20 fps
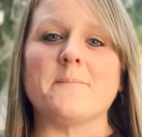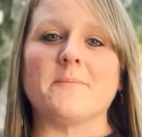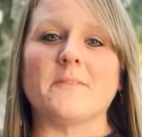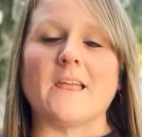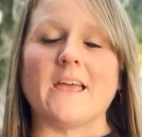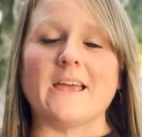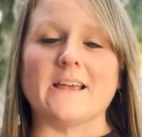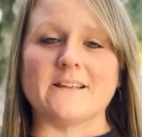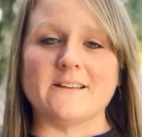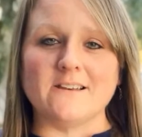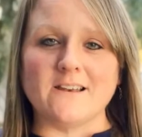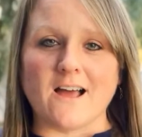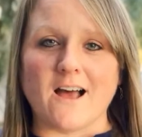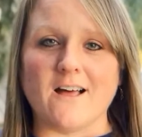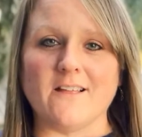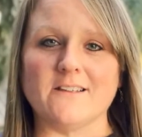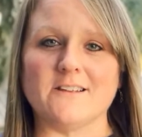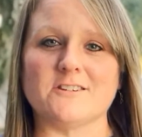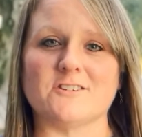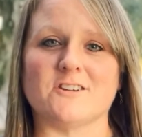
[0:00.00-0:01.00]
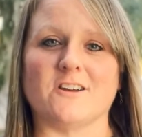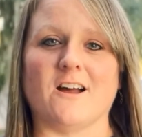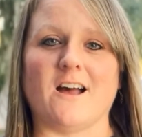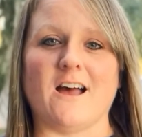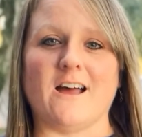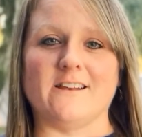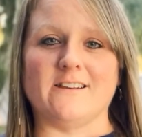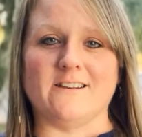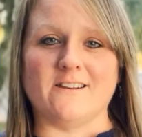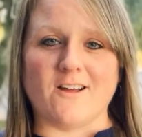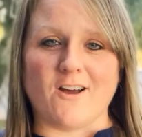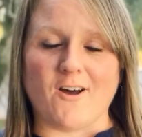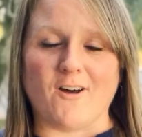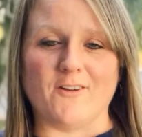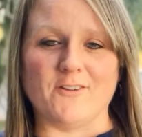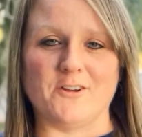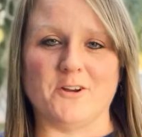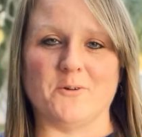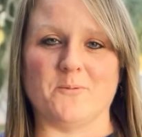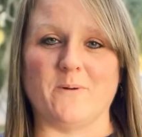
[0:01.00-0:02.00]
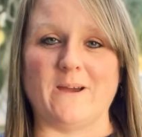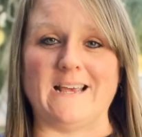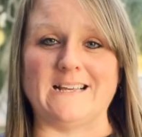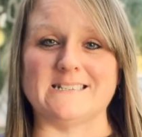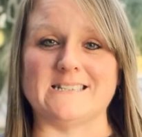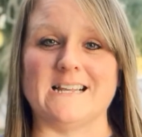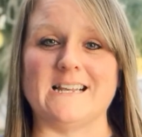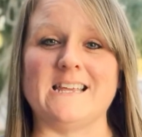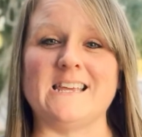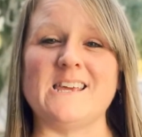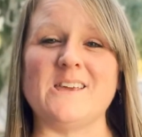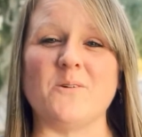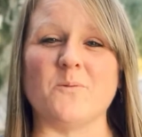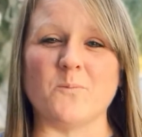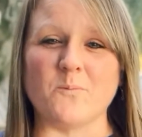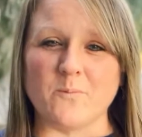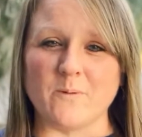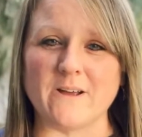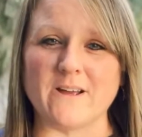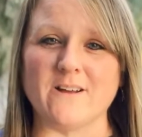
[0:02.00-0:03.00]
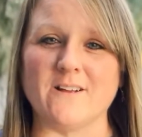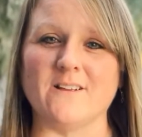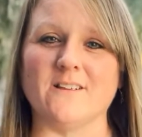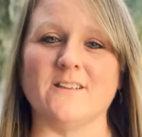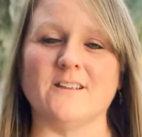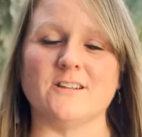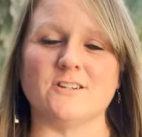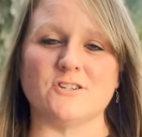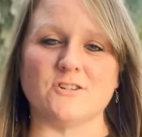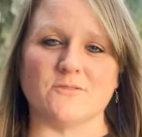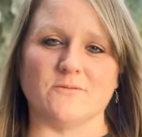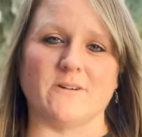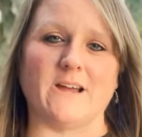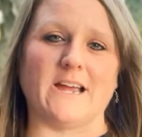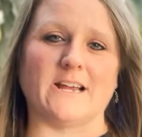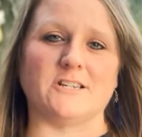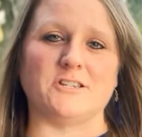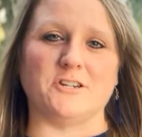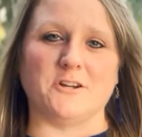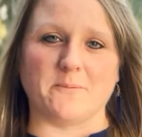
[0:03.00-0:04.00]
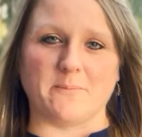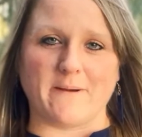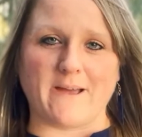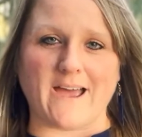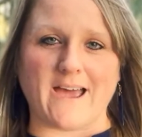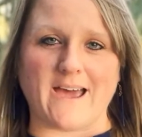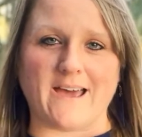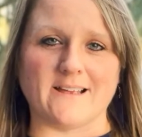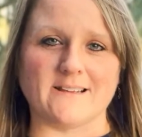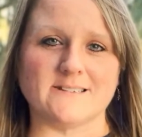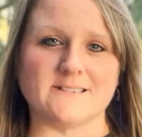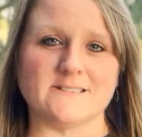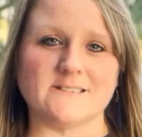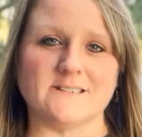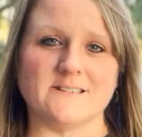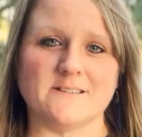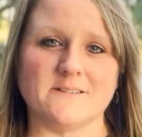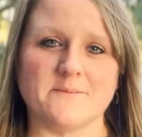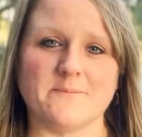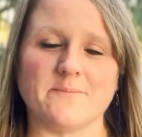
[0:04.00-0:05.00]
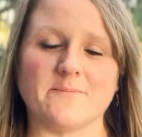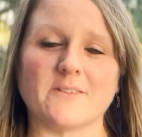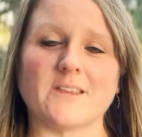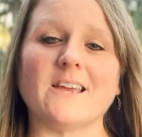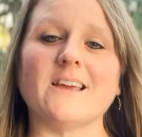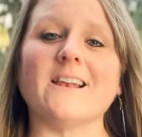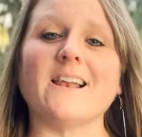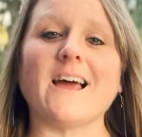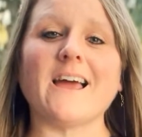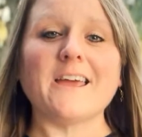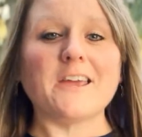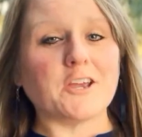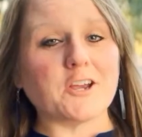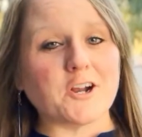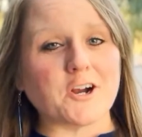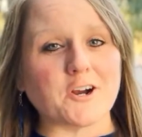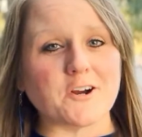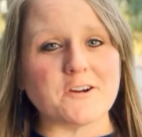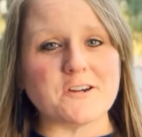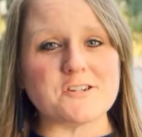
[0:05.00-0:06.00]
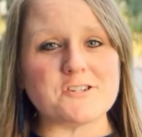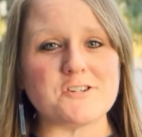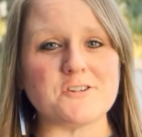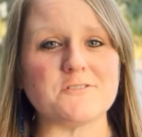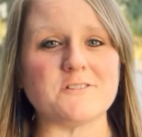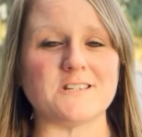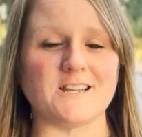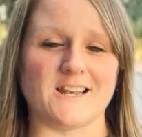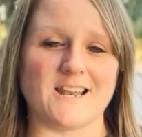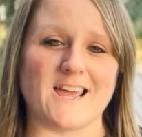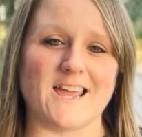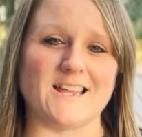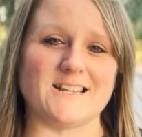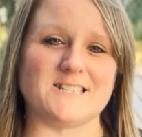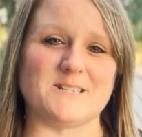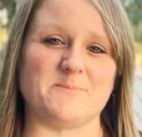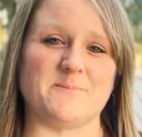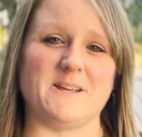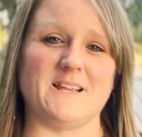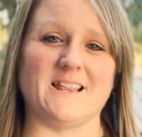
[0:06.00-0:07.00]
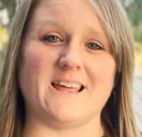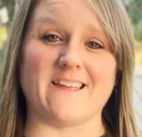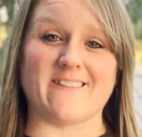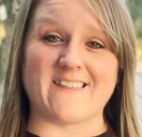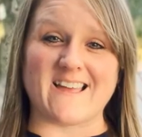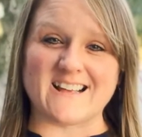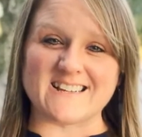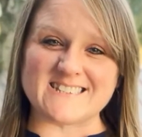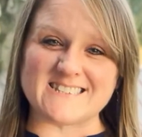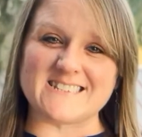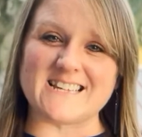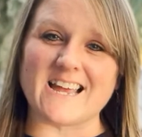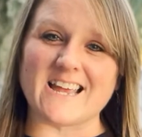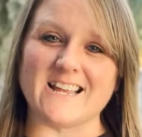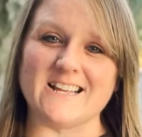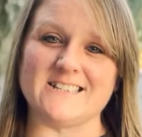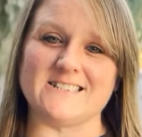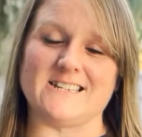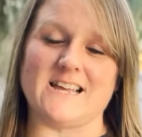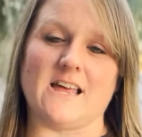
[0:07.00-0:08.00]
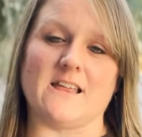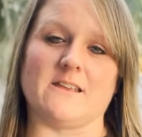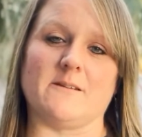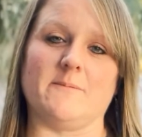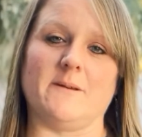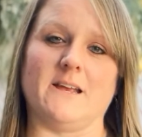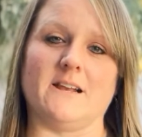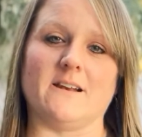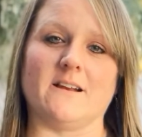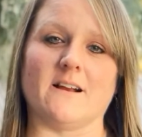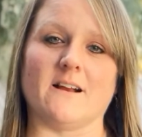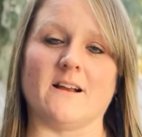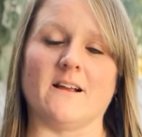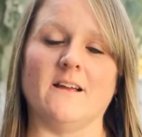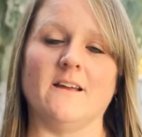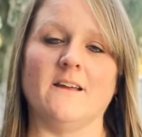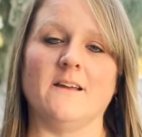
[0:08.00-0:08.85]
acknowledge God in all your ways and he will direct your paths. Can I encourage you tonight to be like that second salamander,